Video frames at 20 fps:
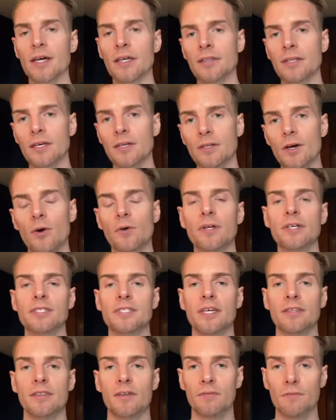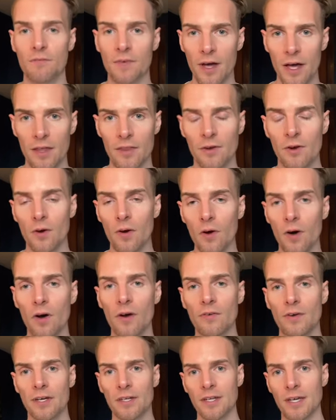they notice that the Father
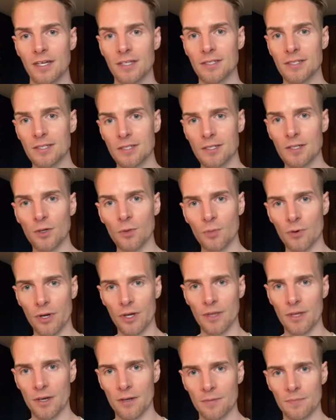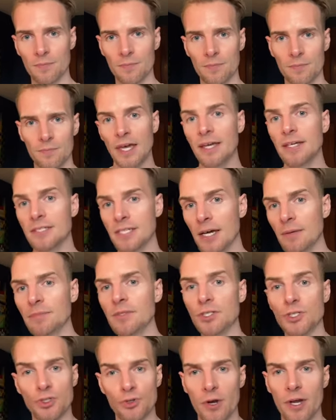Orren is still breathing. They attempt
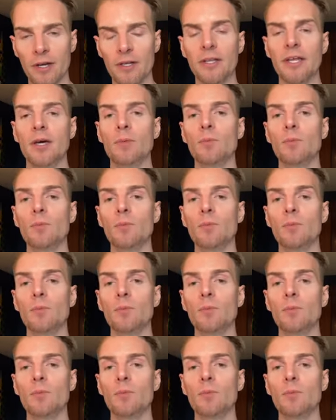to strangle